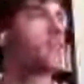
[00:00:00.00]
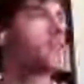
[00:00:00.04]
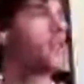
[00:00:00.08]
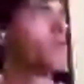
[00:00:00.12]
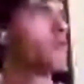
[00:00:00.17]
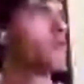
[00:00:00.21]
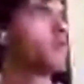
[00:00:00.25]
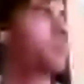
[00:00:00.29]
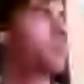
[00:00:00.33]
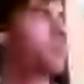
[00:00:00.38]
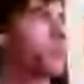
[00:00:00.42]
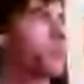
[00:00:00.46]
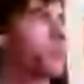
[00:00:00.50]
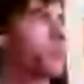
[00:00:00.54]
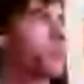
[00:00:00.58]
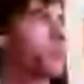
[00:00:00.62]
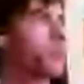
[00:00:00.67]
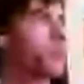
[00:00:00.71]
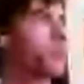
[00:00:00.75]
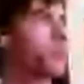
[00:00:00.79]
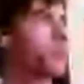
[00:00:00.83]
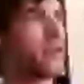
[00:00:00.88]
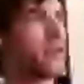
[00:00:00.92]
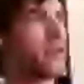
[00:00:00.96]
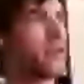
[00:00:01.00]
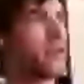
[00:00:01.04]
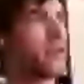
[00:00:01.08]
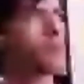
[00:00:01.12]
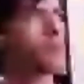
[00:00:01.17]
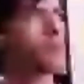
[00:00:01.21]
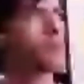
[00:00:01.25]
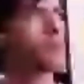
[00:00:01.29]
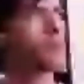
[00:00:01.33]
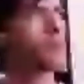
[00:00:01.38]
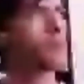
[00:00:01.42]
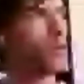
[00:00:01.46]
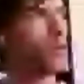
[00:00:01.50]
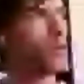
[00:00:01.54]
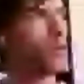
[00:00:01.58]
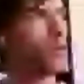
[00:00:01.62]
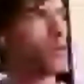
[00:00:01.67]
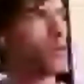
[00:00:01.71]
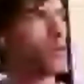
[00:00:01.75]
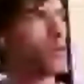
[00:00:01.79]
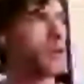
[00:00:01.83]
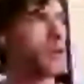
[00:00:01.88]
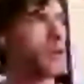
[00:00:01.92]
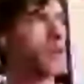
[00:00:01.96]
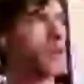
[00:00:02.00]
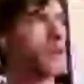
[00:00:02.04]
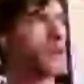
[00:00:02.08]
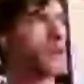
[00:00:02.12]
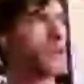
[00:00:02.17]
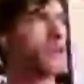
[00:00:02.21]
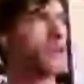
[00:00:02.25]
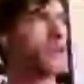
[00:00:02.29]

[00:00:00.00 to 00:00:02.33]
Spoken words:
it separates you from people that you don't want to